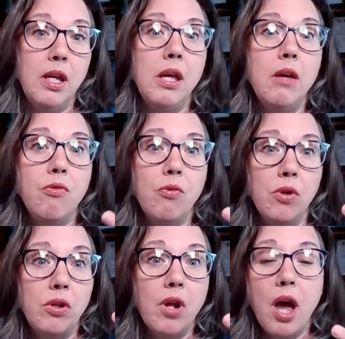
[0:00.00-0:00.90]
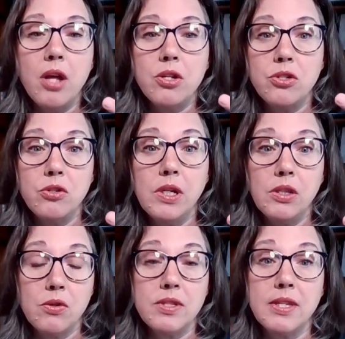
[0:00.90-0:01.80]
If we're not doing
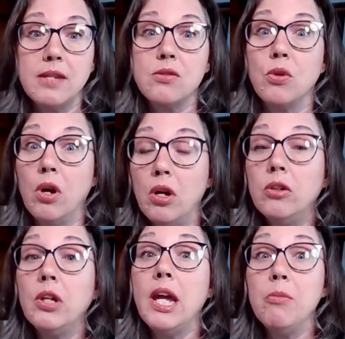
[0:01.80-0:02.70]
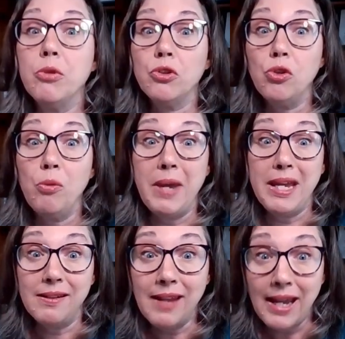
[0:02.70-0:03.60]
those things or aren't able to
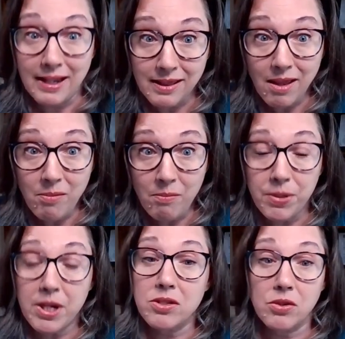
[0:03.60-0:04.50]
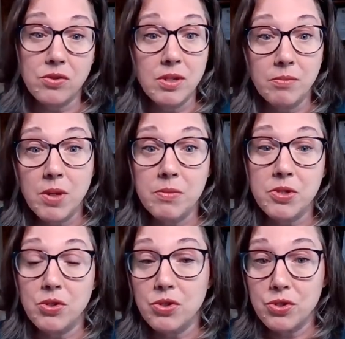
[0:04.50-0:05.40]
maintain them because our symptoms
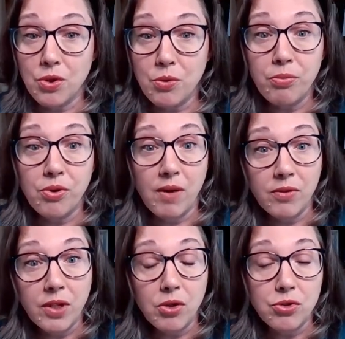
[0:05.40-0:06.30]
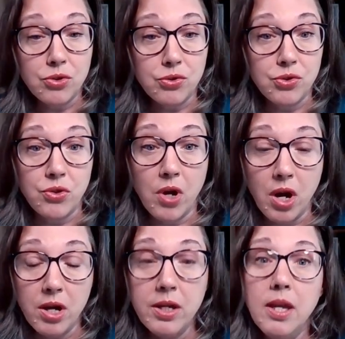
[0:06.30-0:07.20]
are so prevalent or so
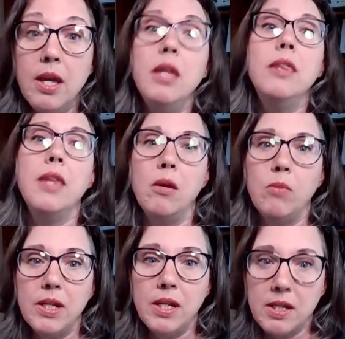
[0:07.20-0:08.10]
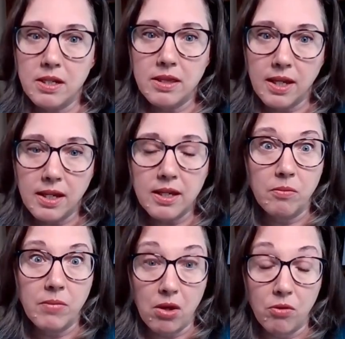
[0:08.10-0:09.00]
strong, then we need to think
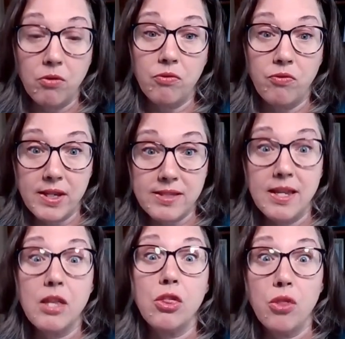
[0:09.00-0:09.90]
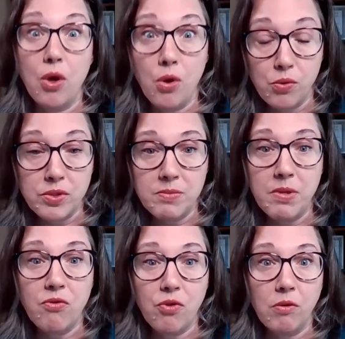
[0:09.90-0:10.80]
about fixing those
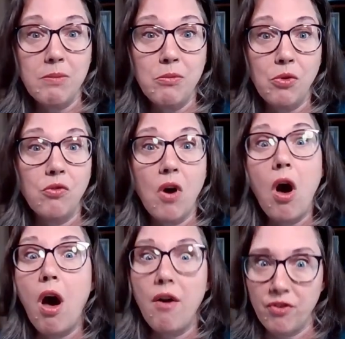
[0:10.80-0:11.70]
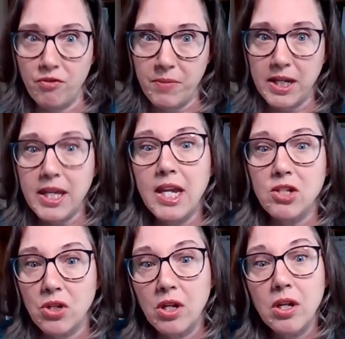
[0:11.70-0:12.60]
before we move off of
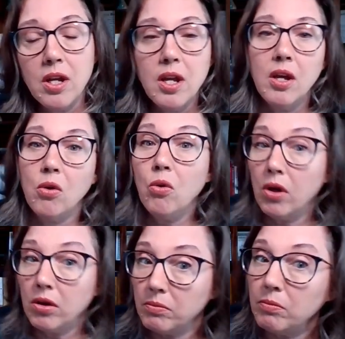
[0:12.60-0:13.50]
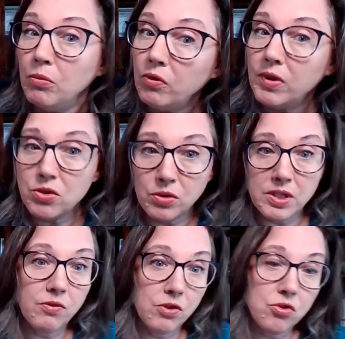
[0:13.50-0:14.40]
medication or moving to a
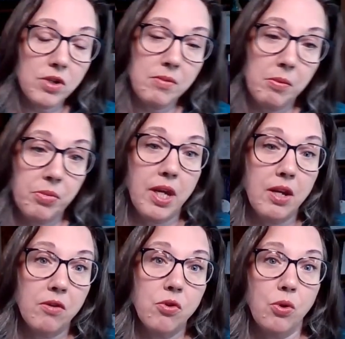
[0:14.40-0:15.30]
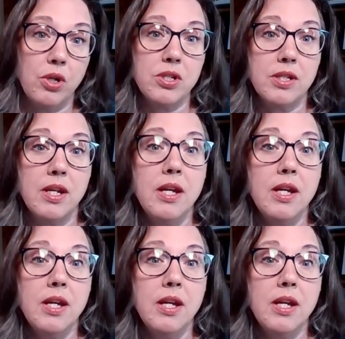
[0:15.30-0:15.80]
different treatment plan, of course.